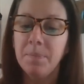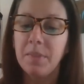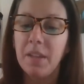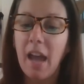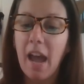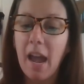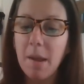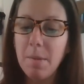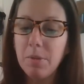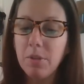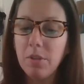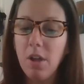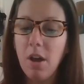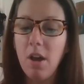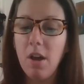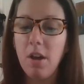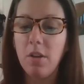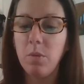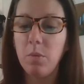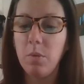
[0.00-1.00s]
I
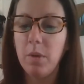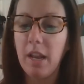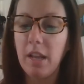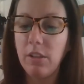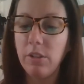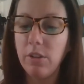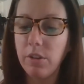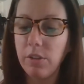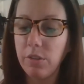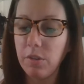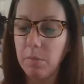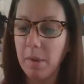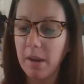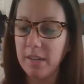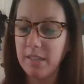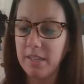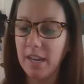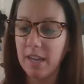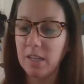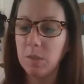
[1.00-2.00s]
belong when I look through my
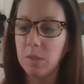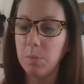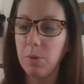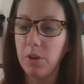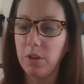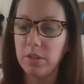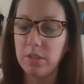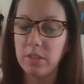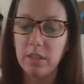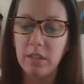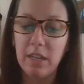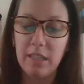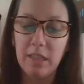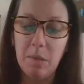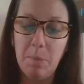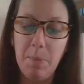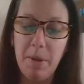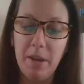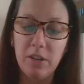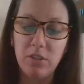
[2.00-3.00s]
textbooks and at the
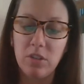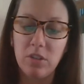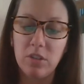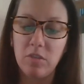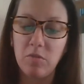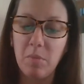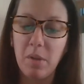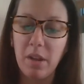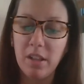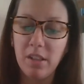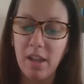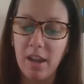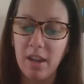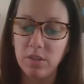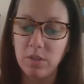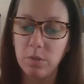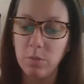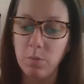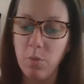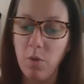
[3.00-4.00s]
pictures of my
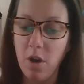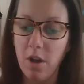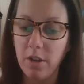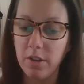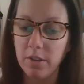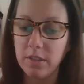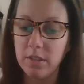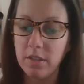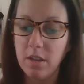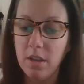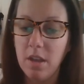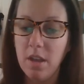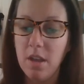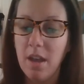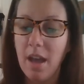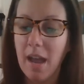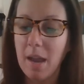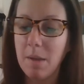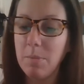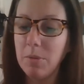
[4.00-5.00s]
classroom walls.
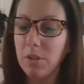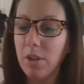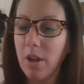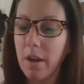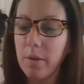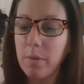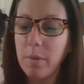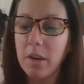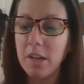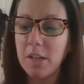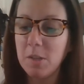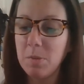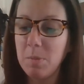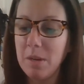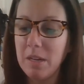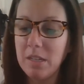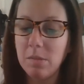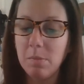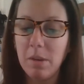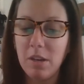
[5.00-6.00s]
I belong when I
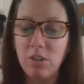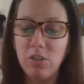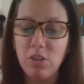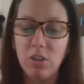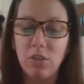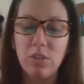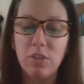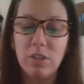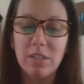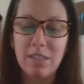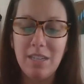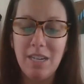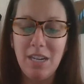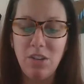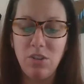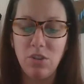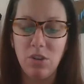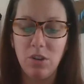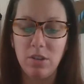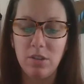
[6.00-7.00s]
speak to my children's
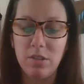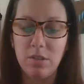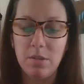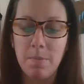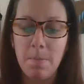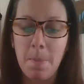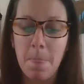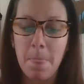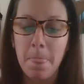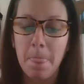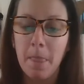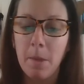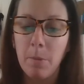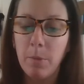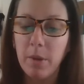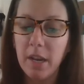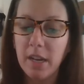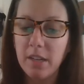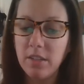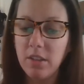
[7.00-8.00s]
teachers,
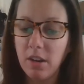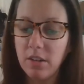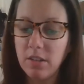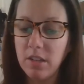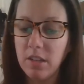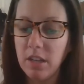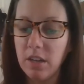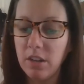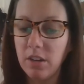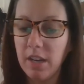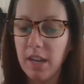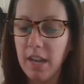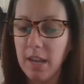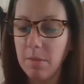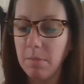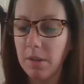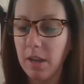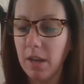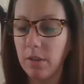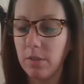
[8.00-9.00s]
when I talk to their
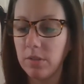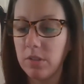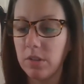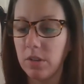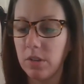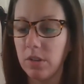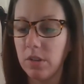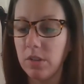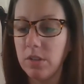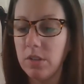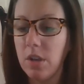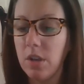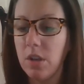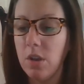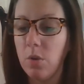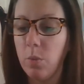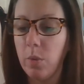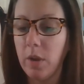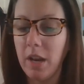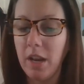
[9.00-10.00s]
camp counselors,
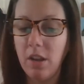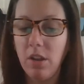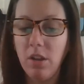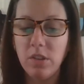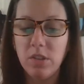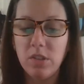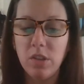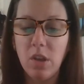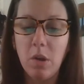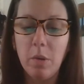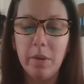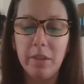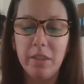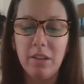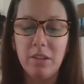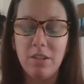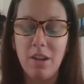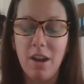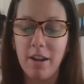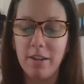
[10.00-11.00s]
when I consult with their
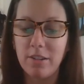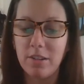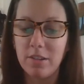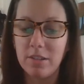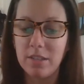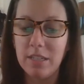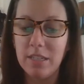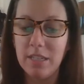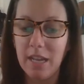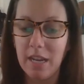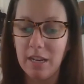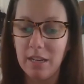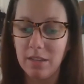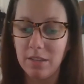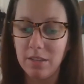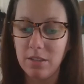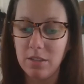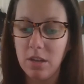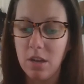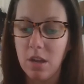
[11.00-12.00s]
doctors and
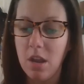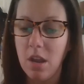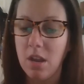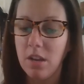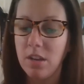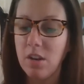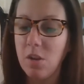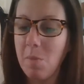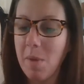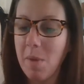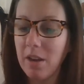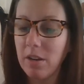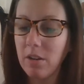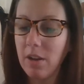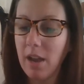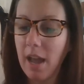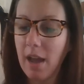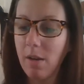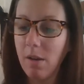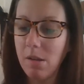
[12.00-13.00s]
dentists. No matter
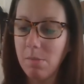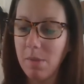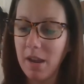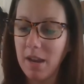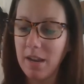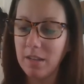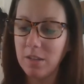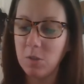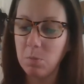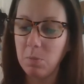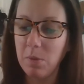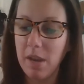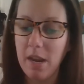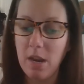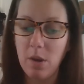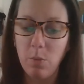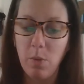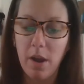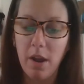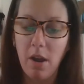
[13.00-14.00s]
how I might explain
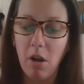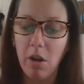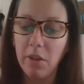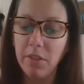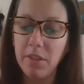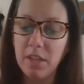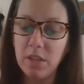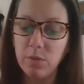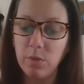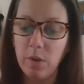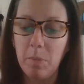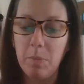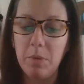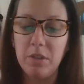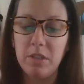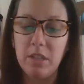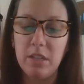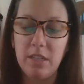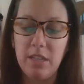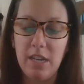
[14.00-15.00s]
why all these
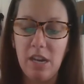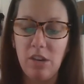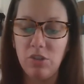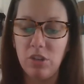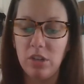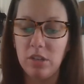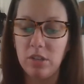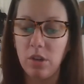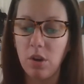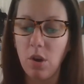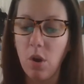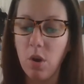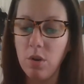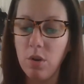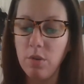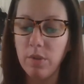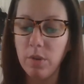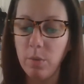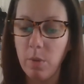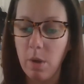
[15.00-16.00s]
representations are
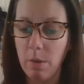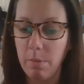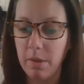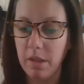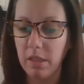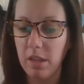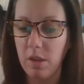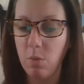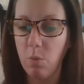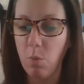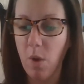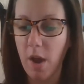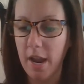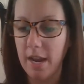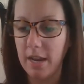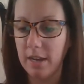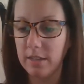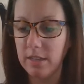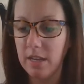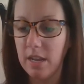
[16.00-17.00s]
overwhelmingly
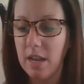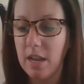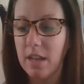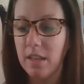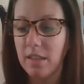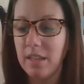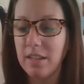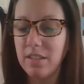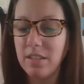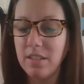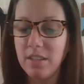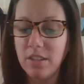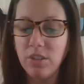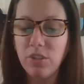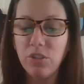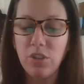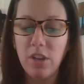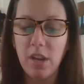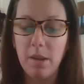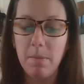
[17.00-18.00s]
white, they still
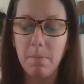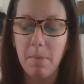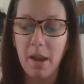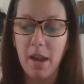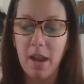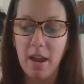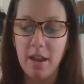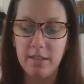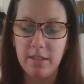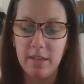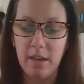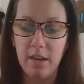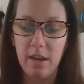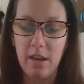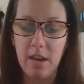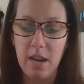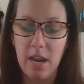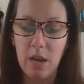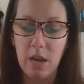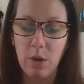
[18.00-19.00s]
shape my
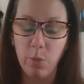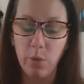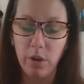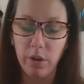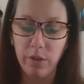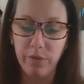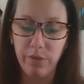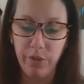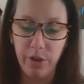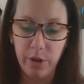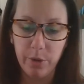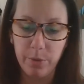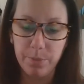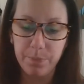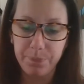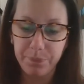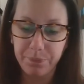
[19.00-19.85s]
identity and worldview.